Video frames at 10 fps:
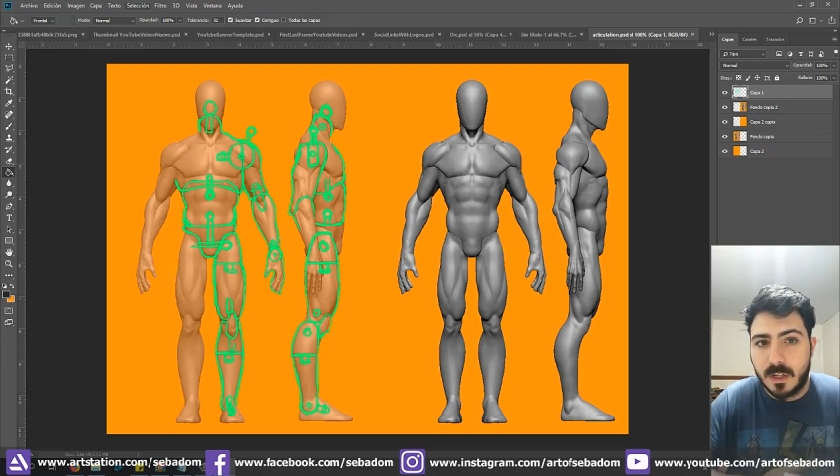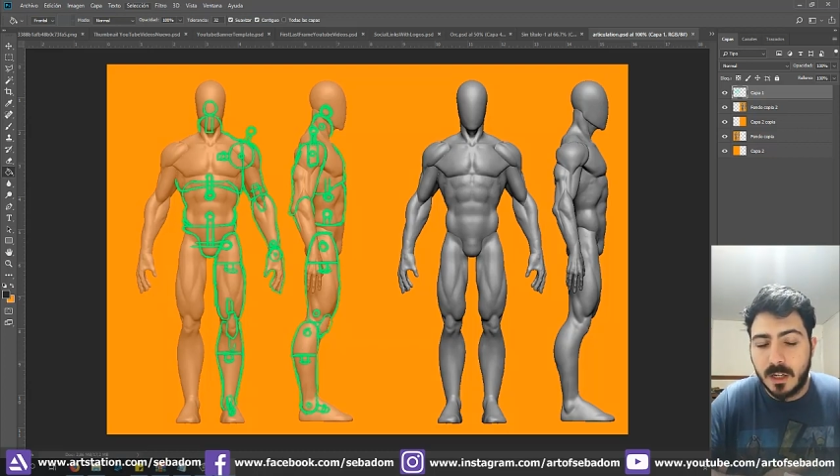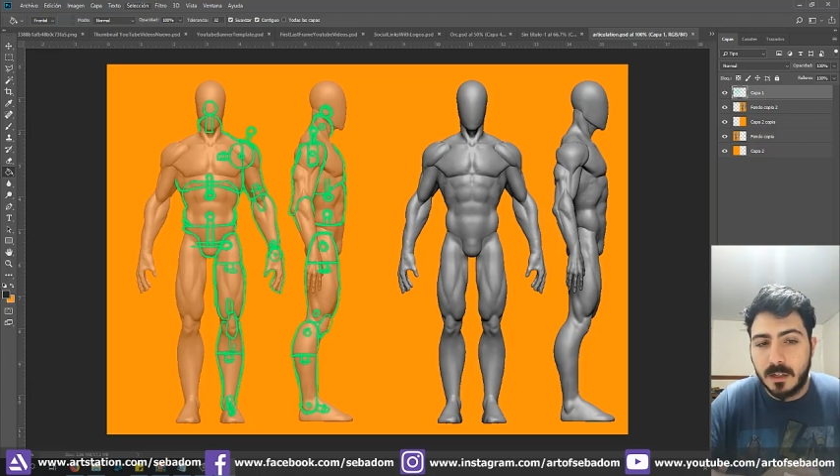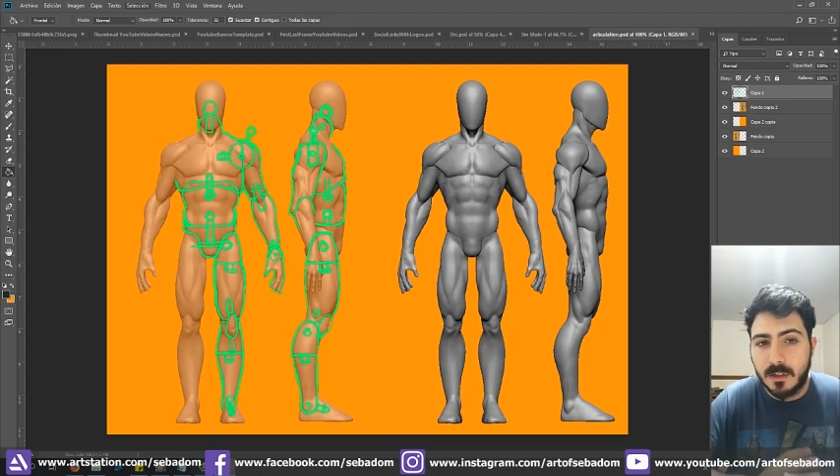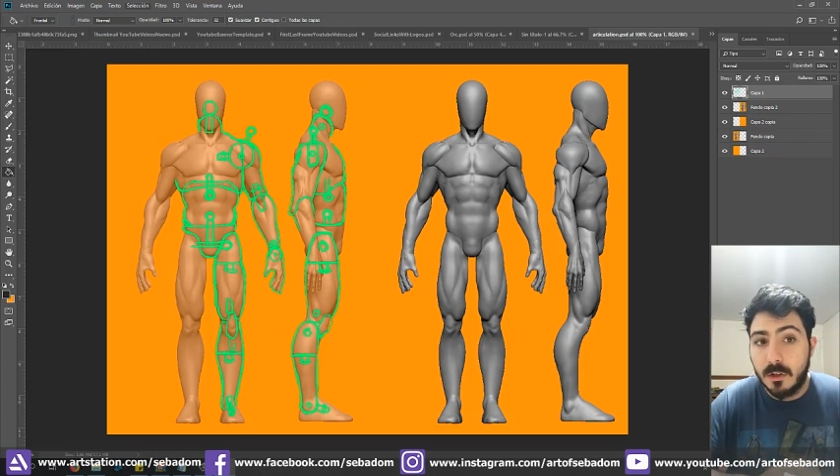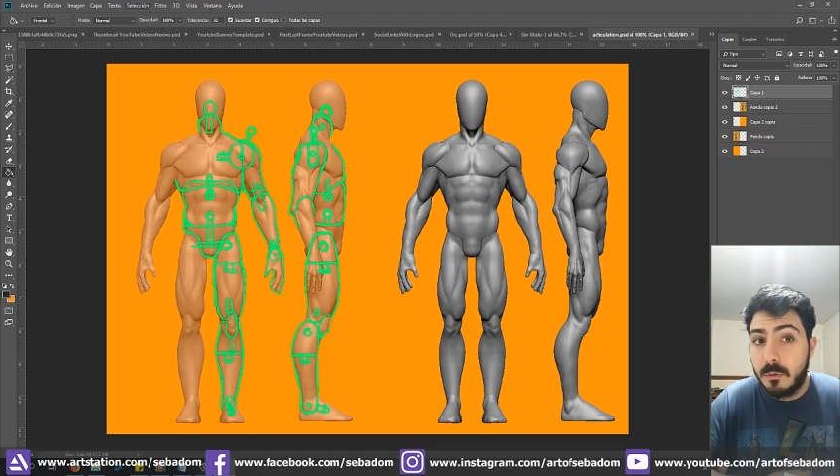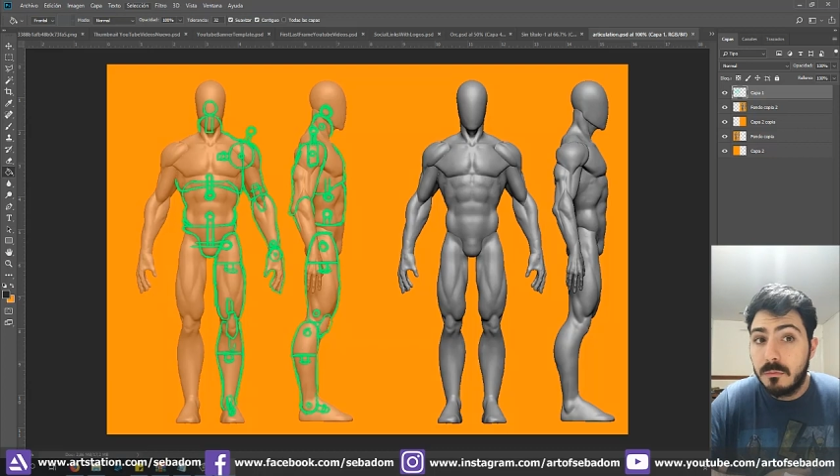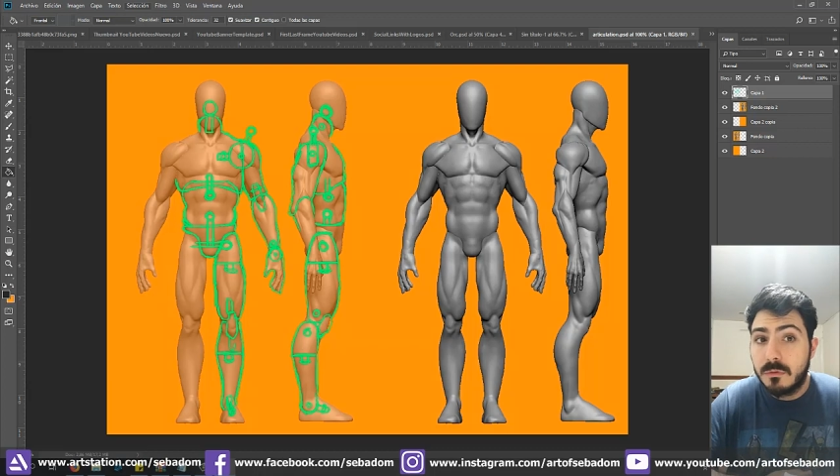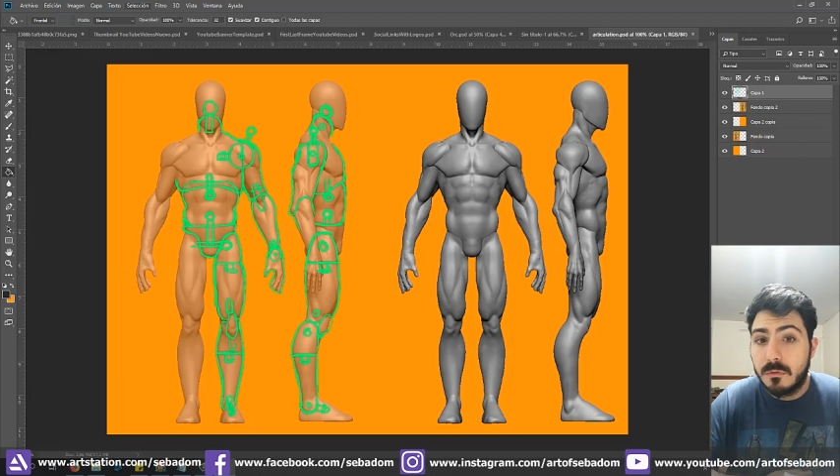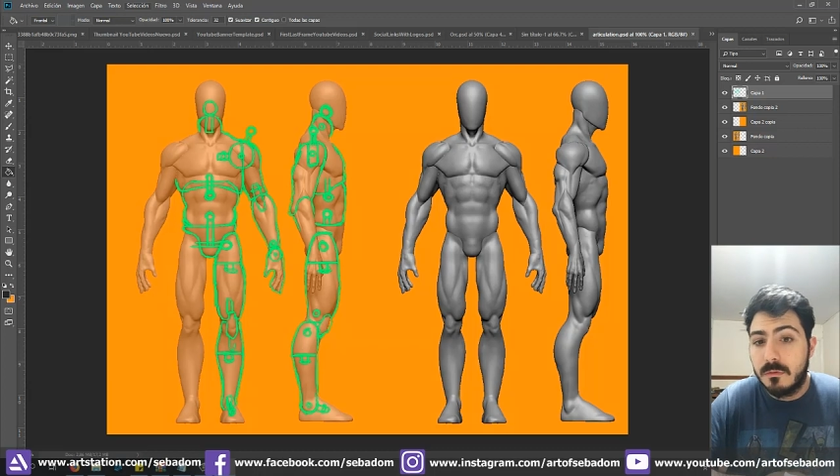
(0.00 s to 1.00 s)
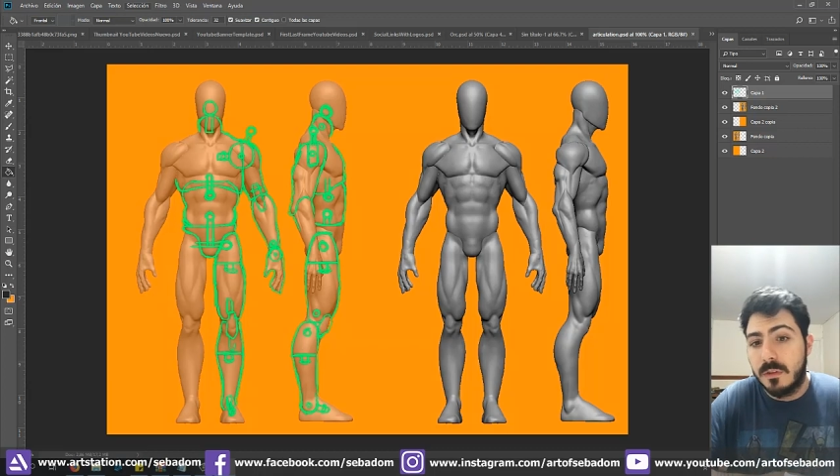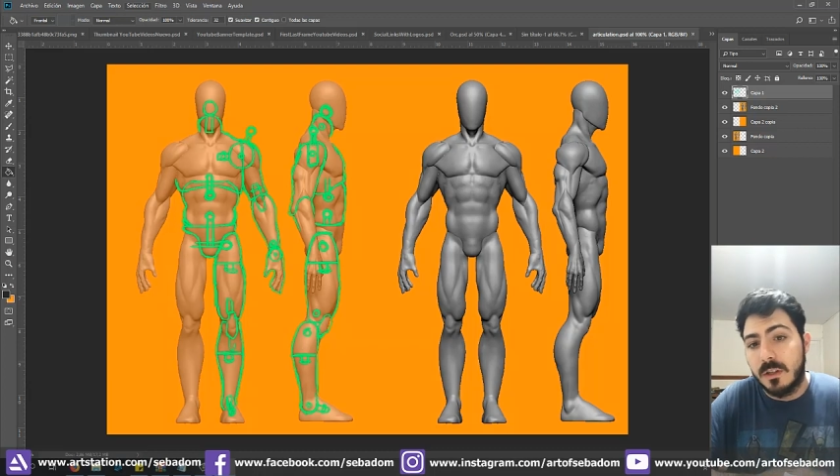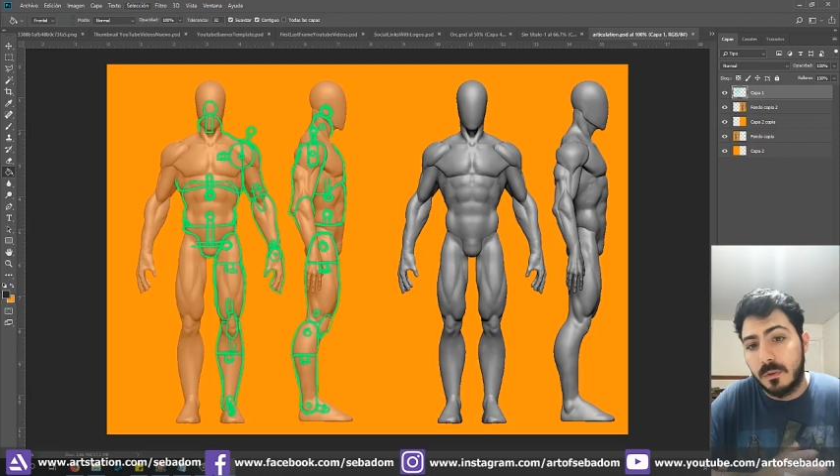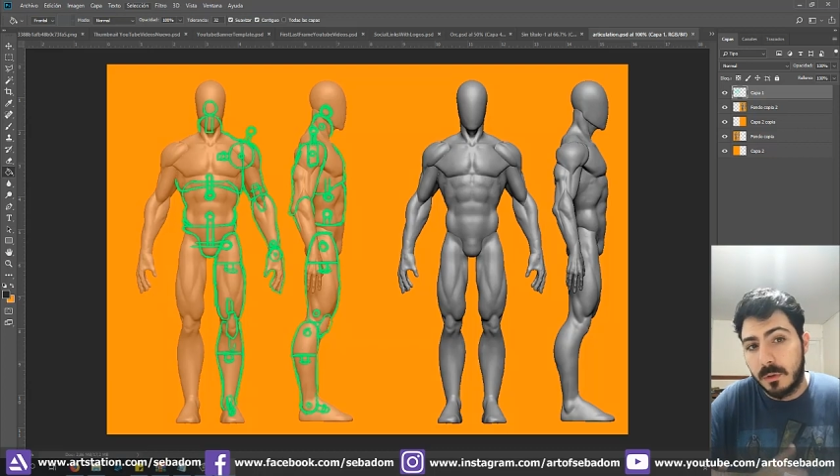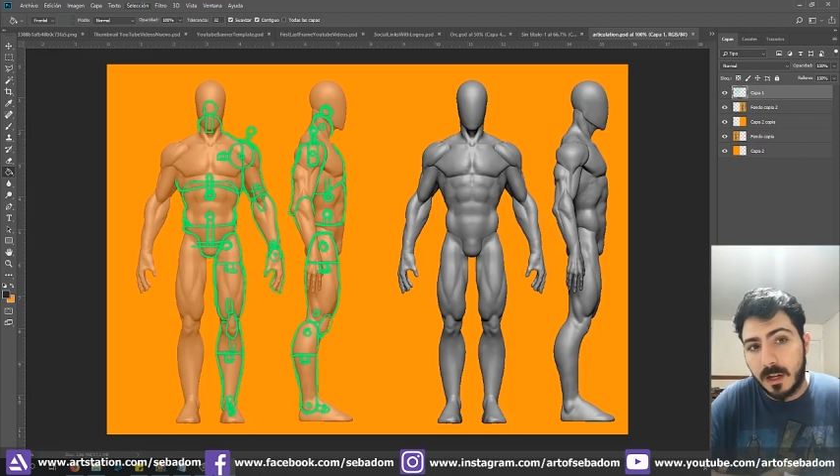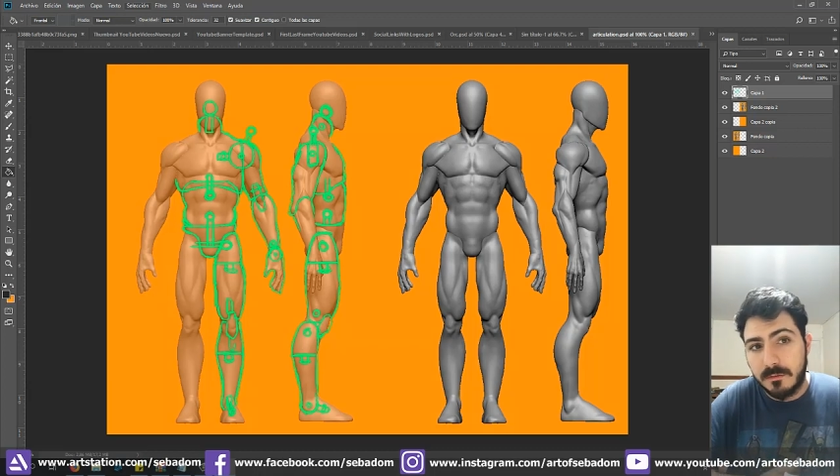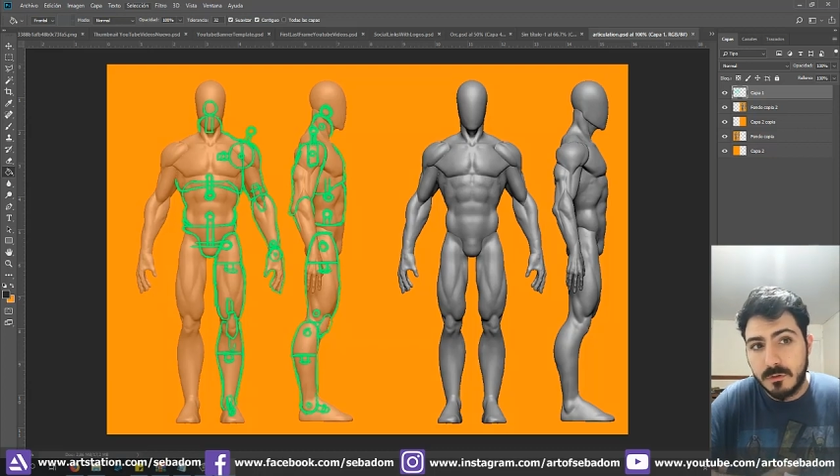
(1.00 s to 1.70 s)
gnomes. Then you will have